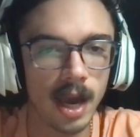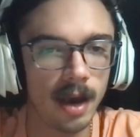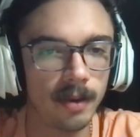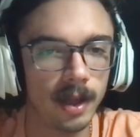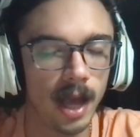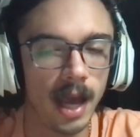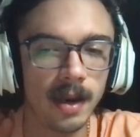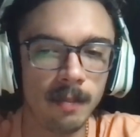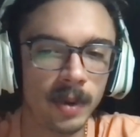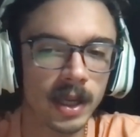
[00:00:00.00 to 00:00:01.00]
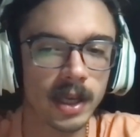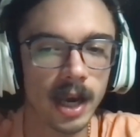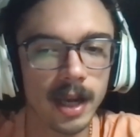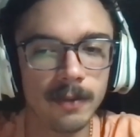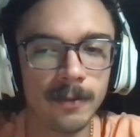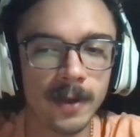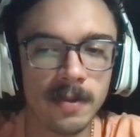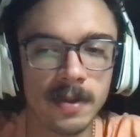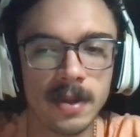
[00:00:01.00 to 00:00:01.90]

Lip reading: Yeah. But it kind of,